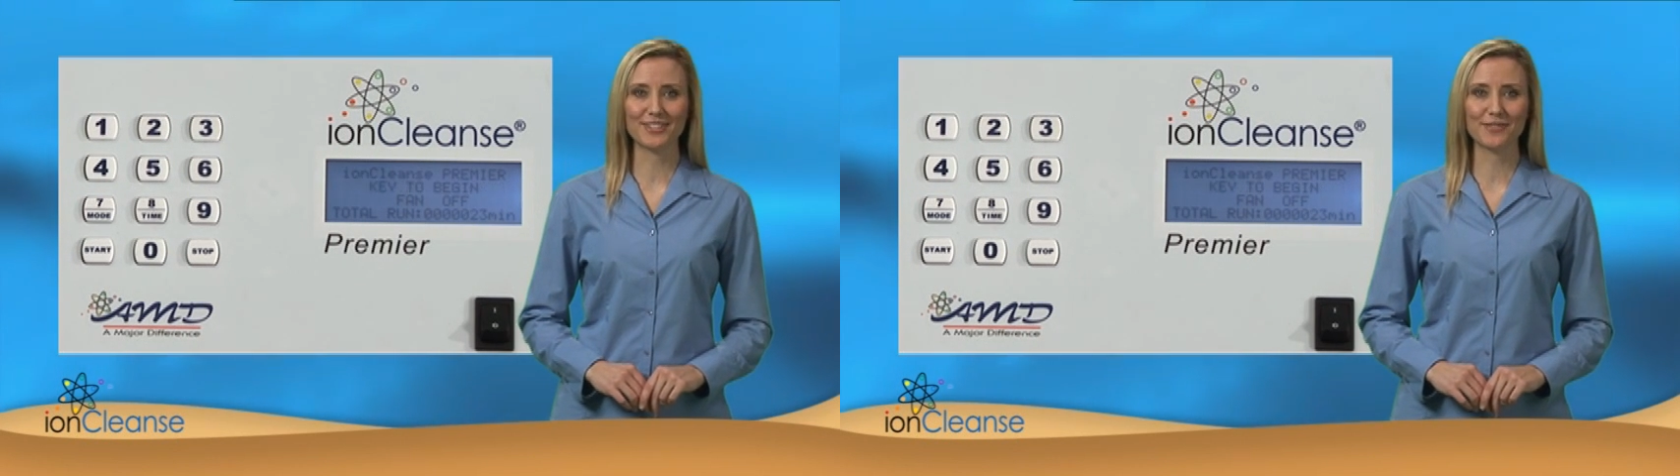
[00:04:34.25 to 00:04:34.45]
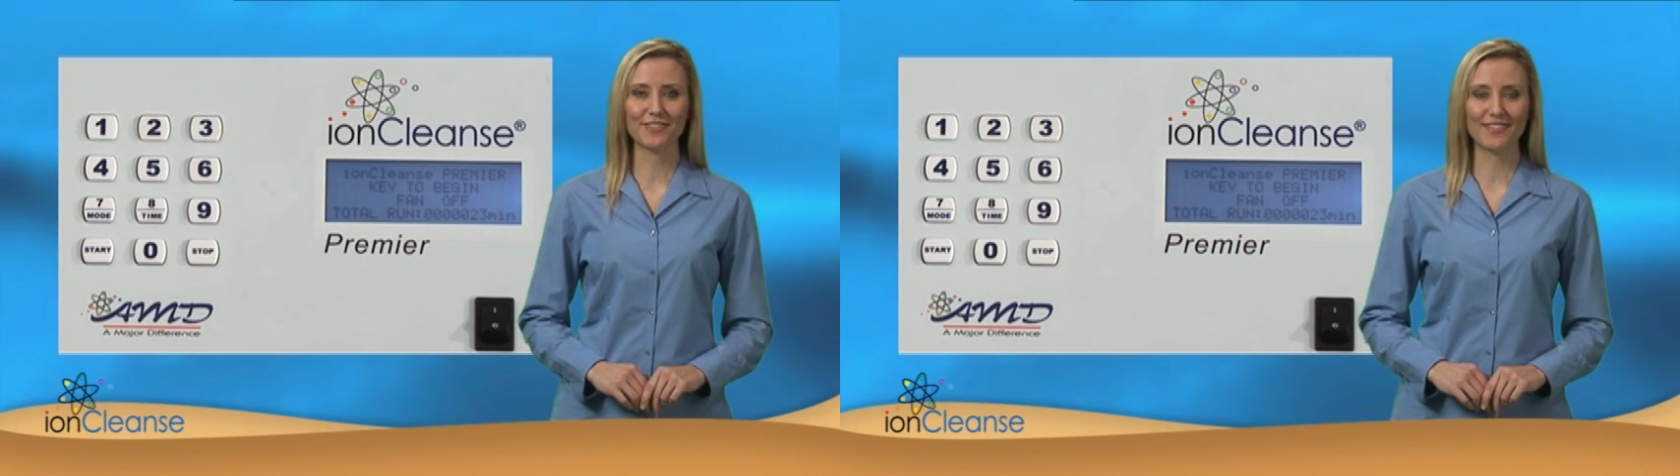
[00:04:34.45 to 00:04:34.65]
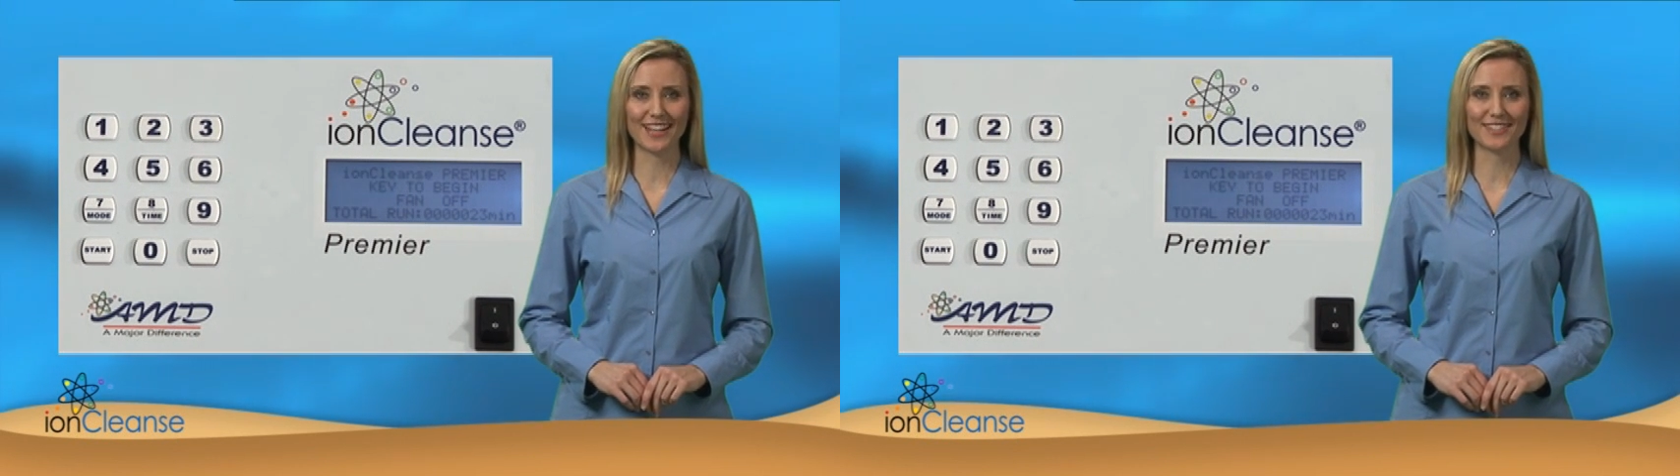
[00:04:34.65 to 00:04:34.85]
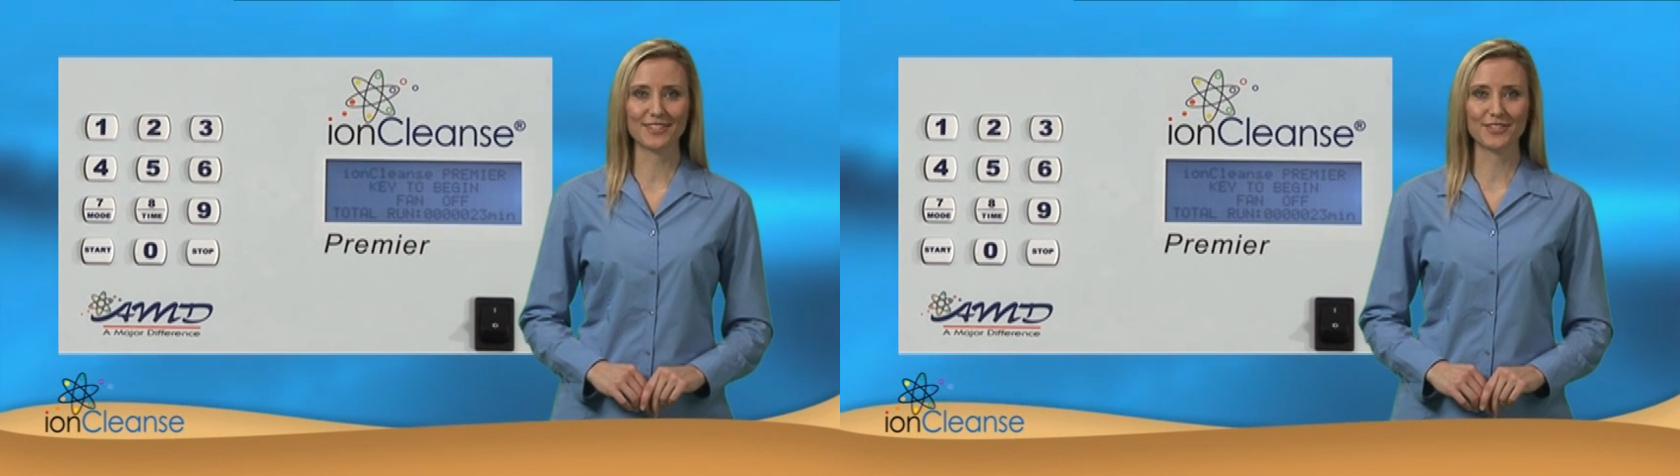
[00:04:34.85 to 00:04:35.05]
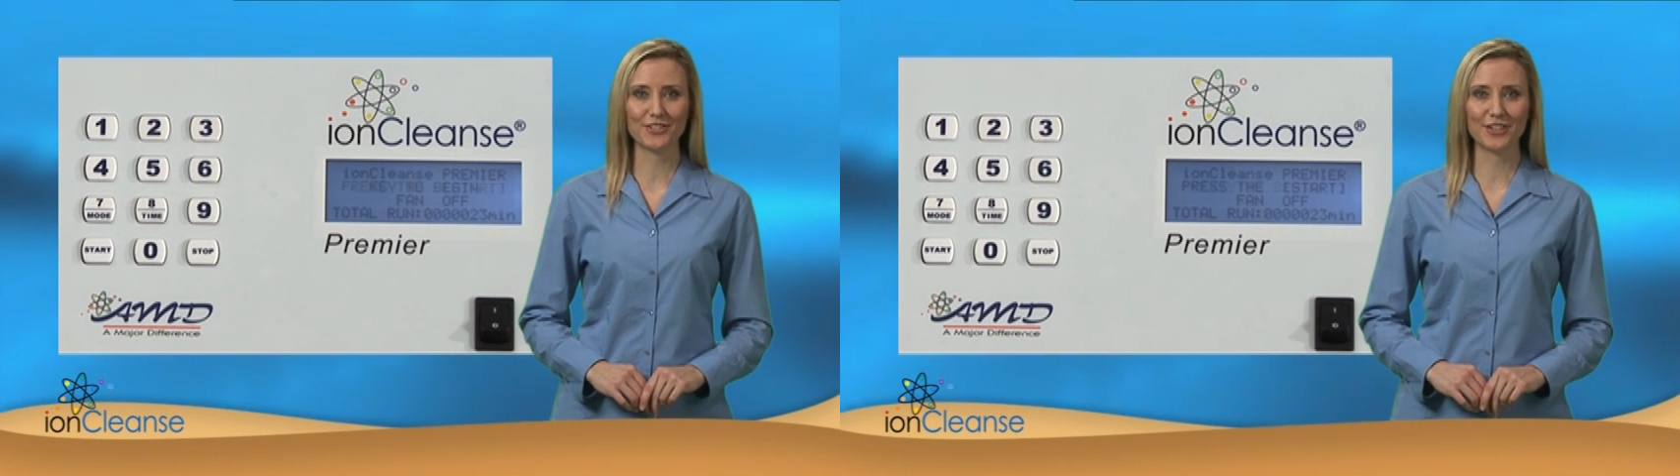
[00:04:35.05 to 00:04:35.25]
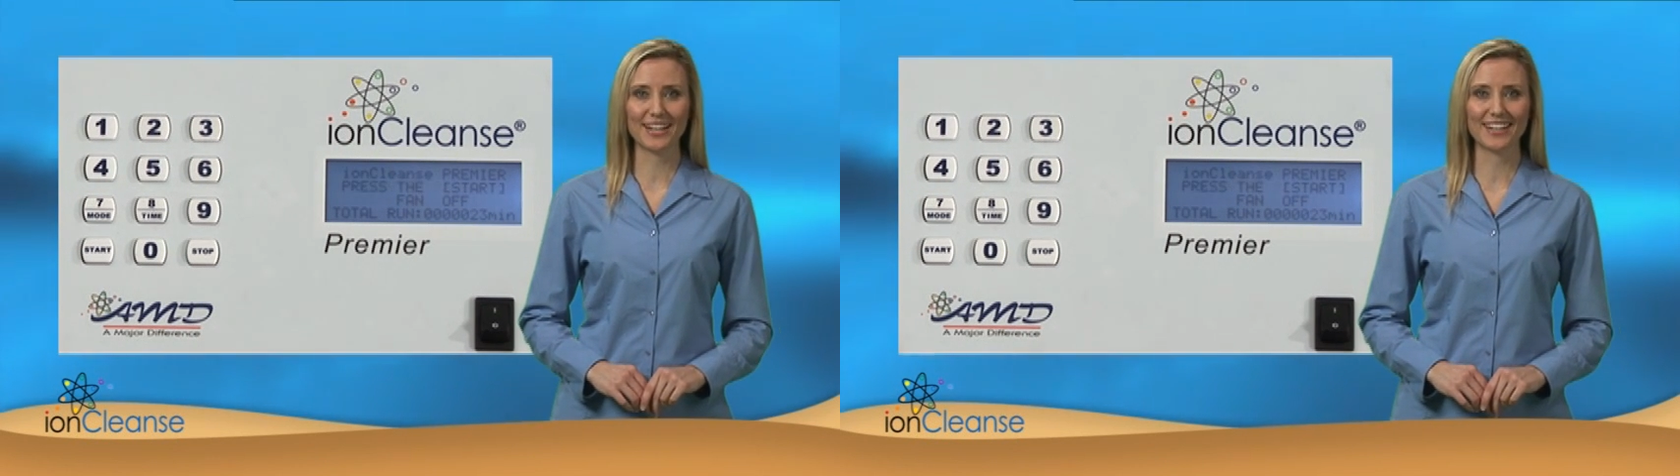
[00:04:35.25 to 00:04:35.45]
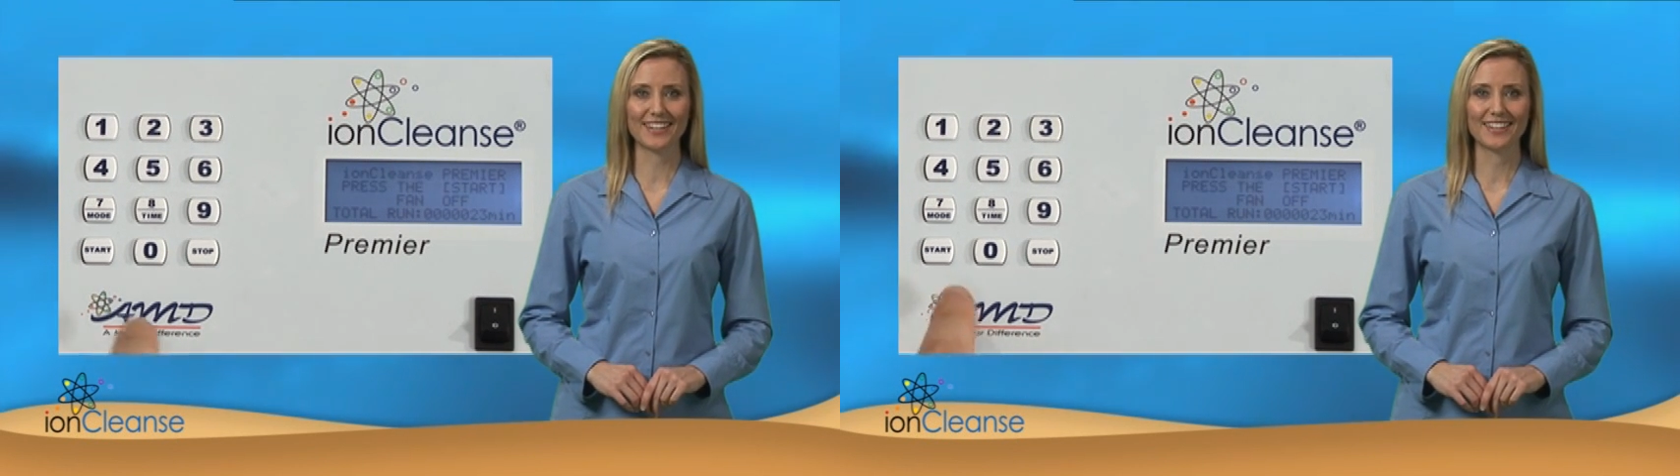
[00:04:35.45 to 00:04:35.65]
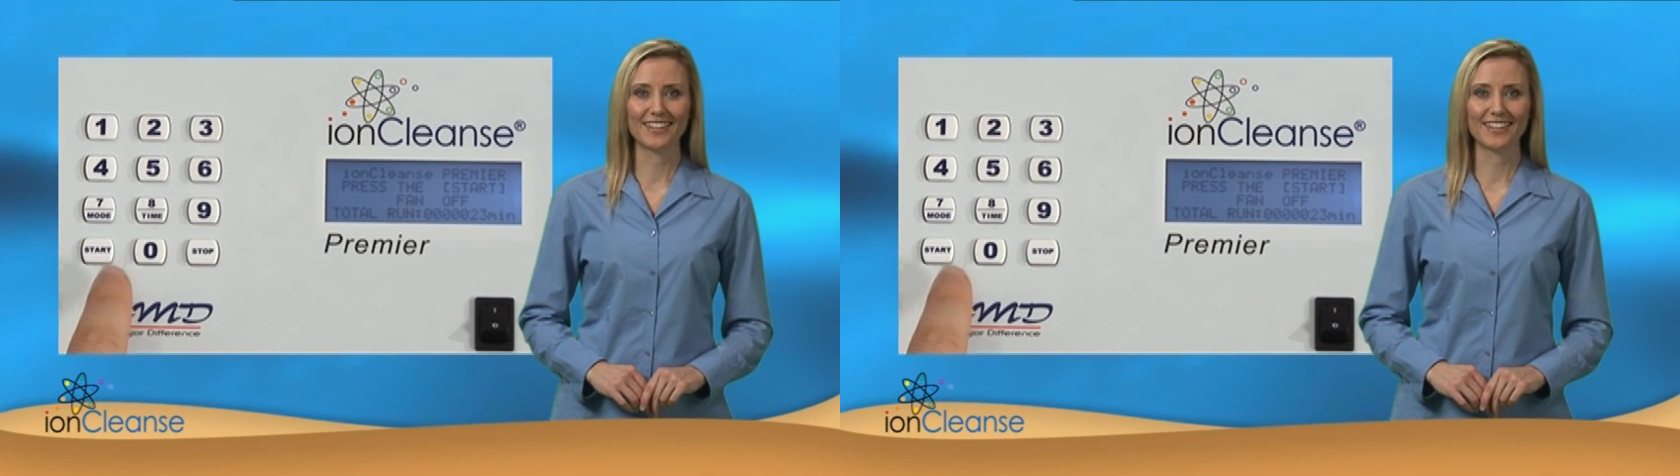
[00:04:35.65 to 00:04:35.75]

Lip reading: to advance the screen.